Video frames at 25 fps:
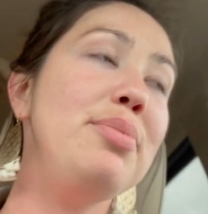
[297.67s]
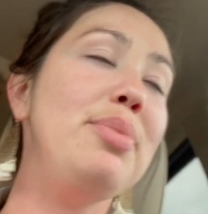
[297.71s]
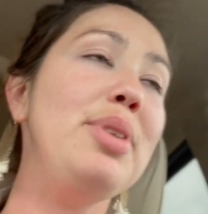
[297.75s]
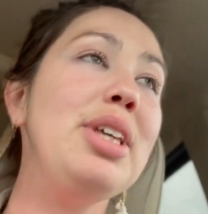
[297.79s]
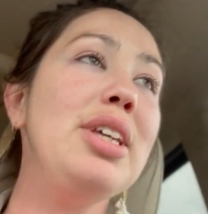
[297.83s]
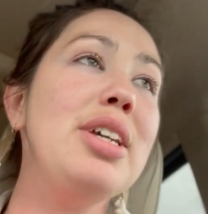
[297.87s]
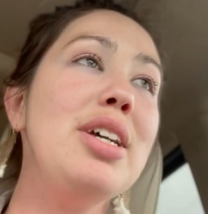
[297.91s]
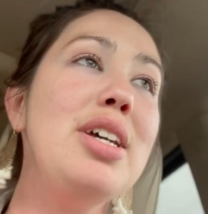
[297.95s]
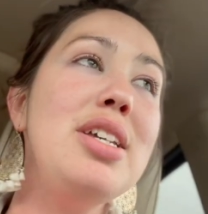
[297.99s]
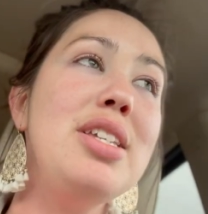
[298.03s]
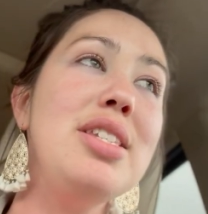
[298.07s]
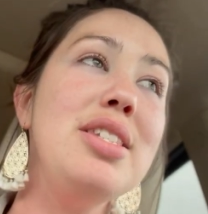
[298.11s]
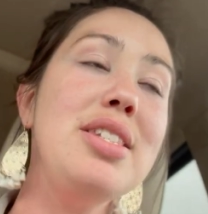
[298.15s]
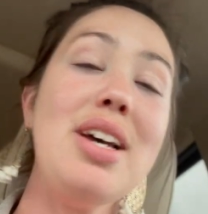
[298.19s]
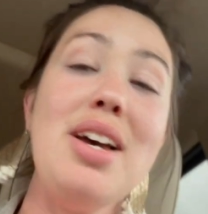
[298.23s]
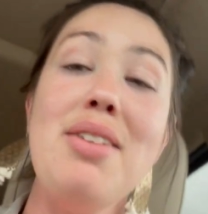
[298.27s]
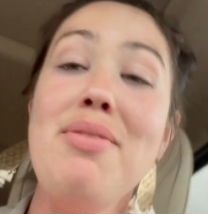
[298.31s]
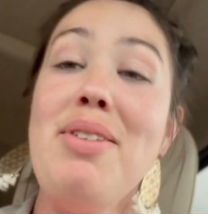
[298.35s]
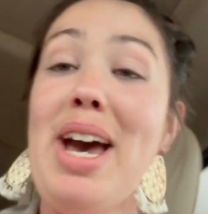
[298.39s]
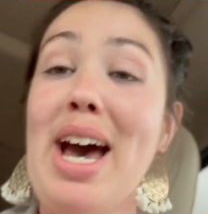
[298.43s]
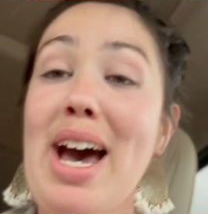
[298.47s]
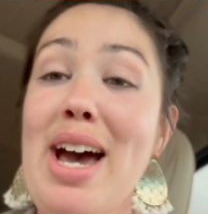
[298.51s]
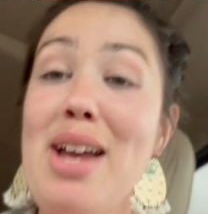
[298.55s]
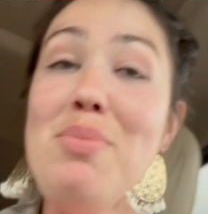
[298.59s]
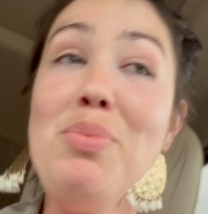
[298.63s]
because I've
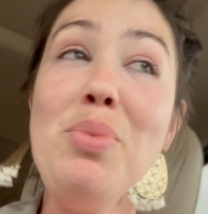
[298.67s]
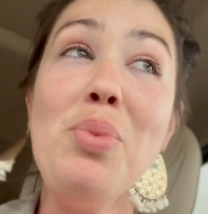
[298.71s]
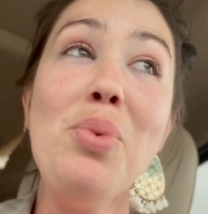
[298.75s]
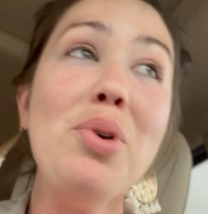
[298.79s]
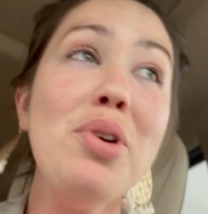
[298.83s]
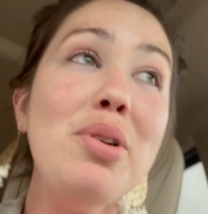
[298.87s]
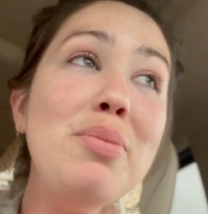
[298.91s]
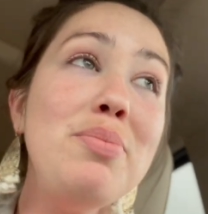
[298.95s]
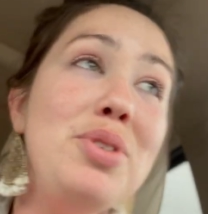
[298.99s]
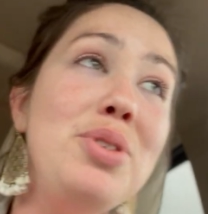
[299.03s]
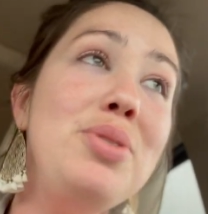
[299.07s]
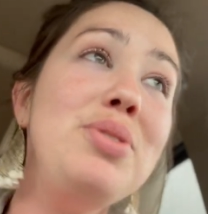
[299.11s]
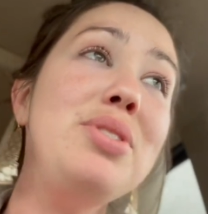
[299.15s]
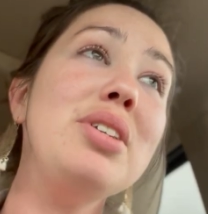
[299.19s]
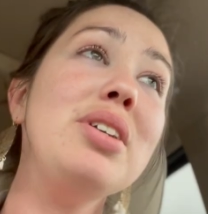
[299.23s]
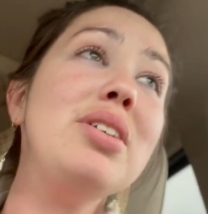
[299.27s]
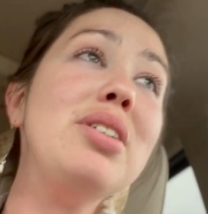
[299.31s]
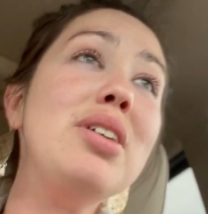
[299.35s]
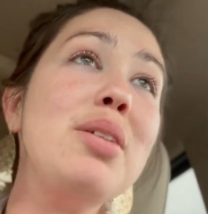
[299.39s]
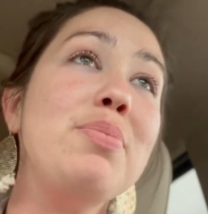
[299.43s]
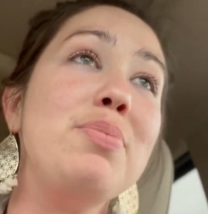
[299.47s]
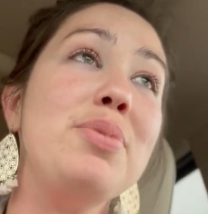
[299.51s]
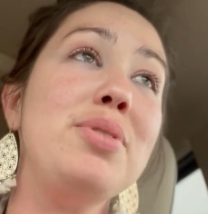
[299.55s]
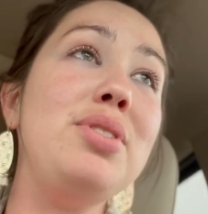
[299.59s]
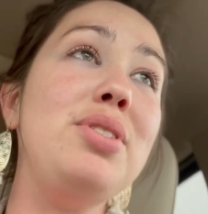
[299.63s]
had more music
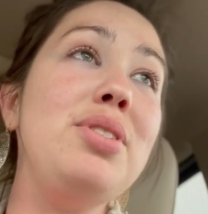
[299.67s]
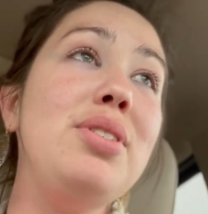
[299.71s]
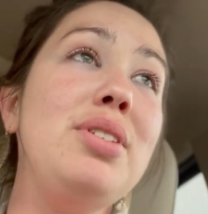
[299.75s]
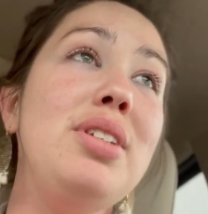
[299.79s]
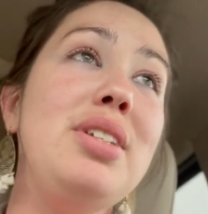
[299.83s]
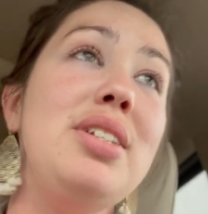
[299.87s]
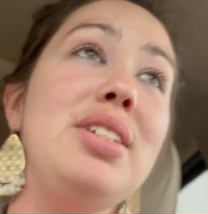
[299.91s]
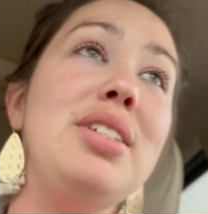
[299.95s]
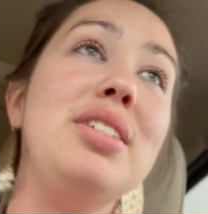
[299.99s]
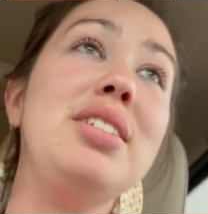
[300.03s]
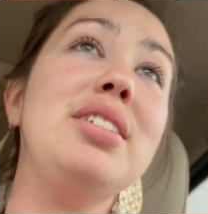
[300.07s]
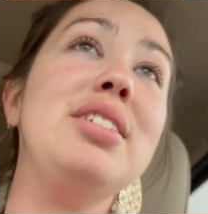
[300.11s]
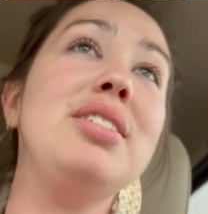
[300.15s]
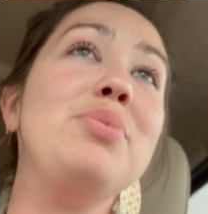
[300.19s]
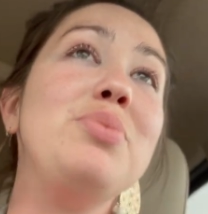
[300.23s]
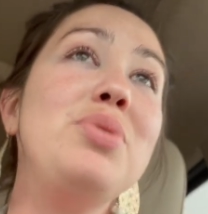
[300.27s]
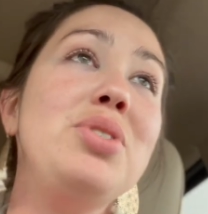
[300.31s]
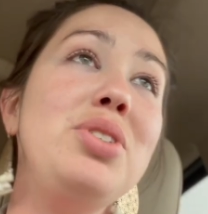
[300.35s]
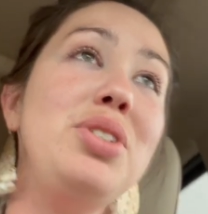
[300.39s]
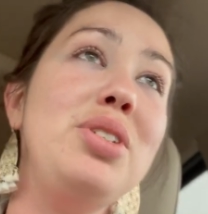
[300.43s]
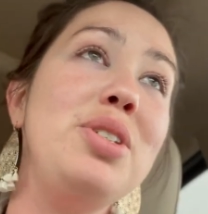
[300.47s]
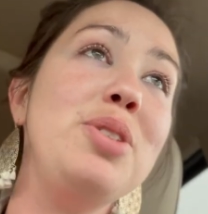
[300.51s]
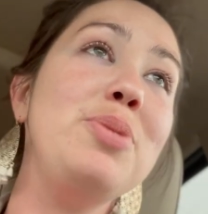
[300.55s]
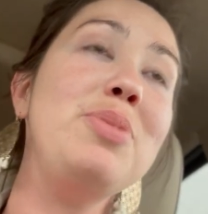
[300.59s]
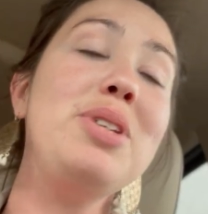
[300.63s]
opportunities,
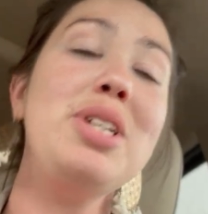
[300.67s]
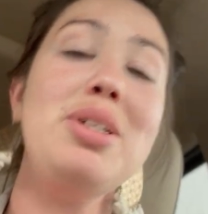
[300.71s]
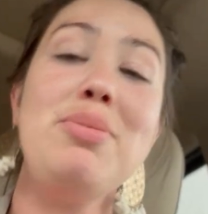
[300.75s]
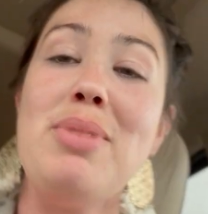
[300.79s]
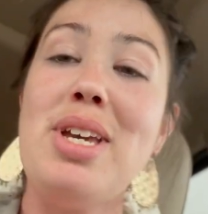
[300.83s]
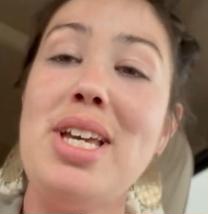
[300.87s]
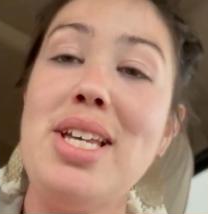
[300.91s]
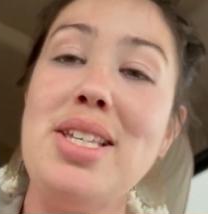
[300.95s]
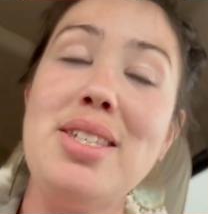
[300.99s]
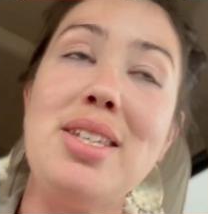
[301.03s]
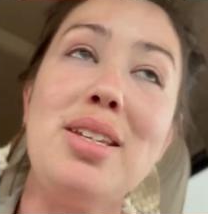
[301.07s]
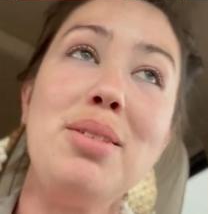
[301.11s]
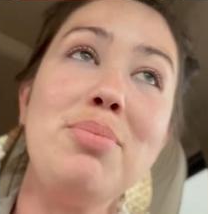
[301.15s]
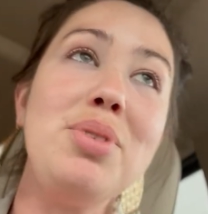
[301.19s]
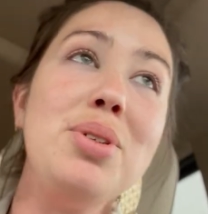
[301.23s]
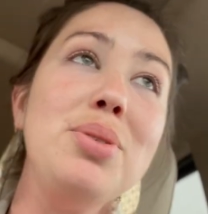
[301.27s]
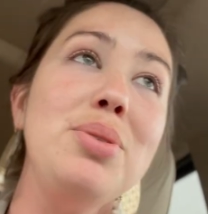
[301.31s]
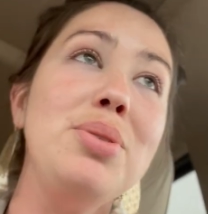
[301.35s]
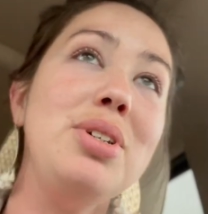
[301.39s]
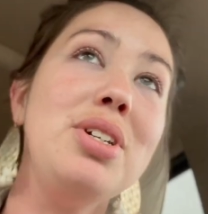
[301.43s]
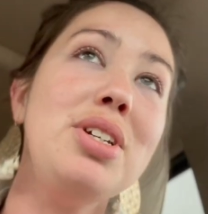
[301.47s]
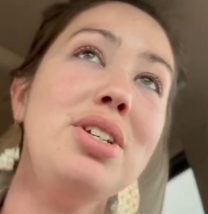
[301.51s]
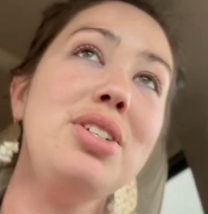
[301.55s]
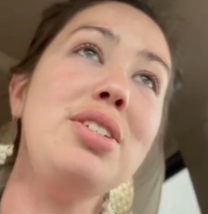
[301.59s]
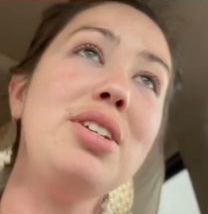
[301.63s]
which has been amazing.
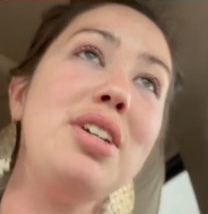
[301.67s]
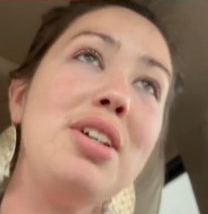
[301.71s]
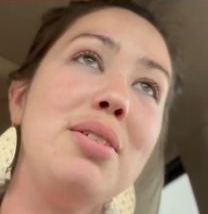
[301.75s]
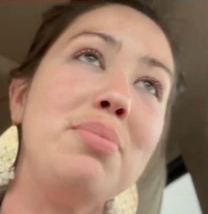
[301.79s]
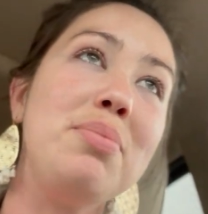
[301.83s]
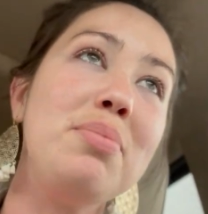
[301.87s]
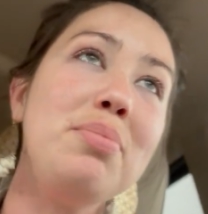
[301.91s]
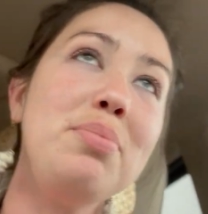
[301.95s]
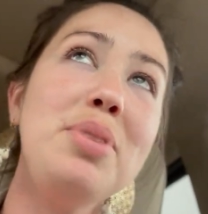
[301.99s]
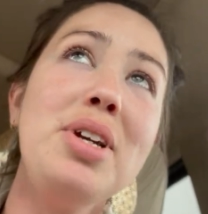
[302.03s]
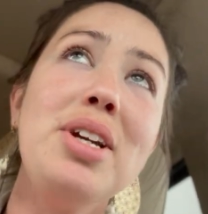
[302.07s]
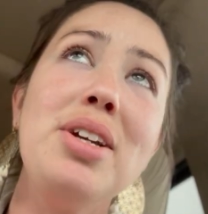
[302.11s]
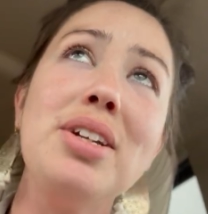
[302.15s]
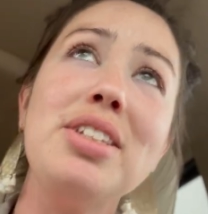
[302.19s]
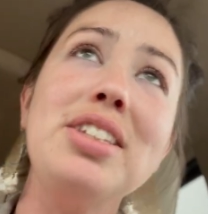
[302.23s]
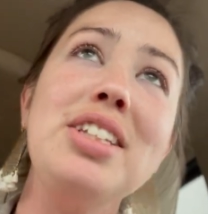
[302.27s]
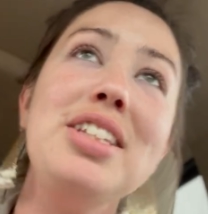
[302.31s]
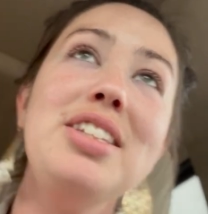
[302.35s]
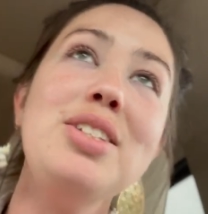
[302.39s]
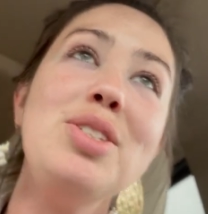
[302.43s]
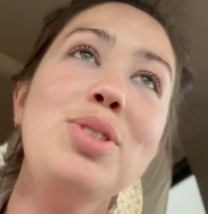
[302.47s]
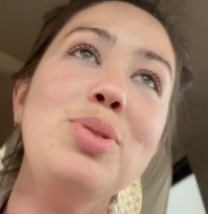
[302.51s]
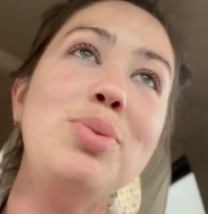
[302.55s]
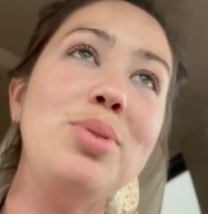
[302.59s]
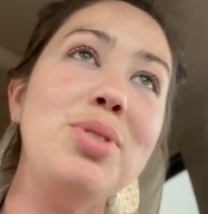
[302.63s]
Baruch Hashem. Apparently
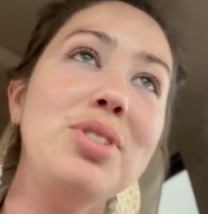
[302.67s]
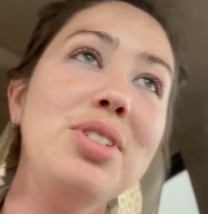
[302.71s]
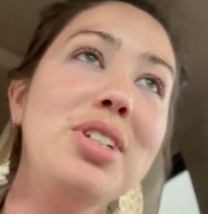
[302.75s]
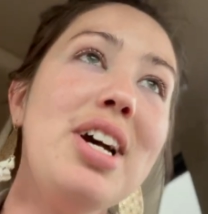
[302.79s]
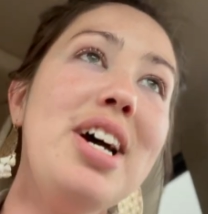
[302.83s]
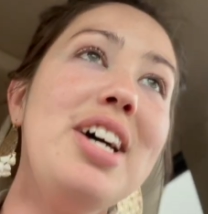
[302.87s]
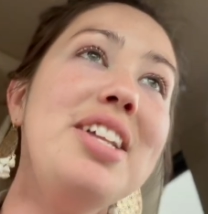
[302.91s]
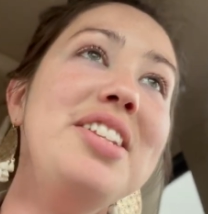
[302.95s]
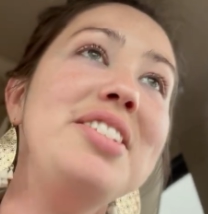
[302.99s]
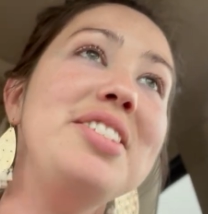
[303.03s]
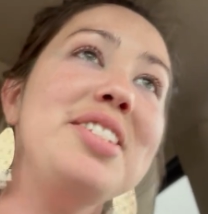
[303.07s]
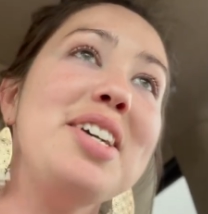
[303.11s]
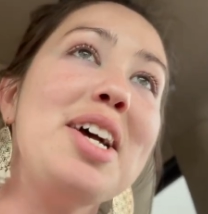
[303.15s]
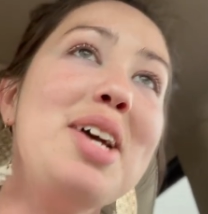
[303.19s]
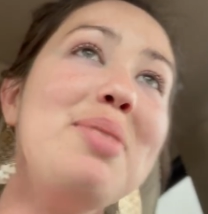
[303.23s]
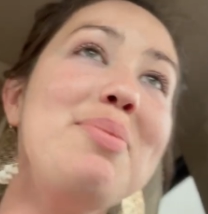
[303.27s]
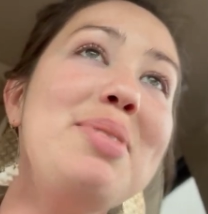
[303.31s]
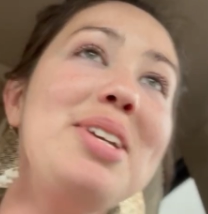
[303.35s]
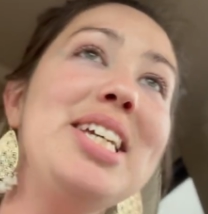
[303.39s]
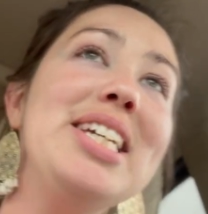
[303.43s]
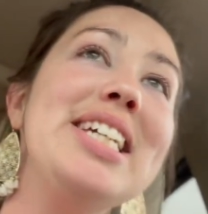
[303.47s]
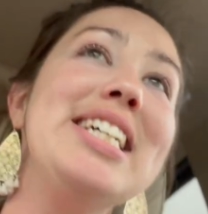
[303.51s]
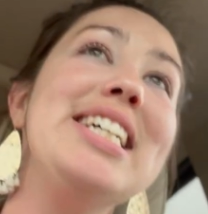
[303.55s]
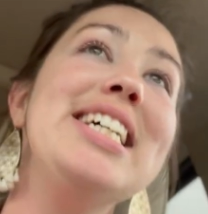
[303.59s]
this was God's timing,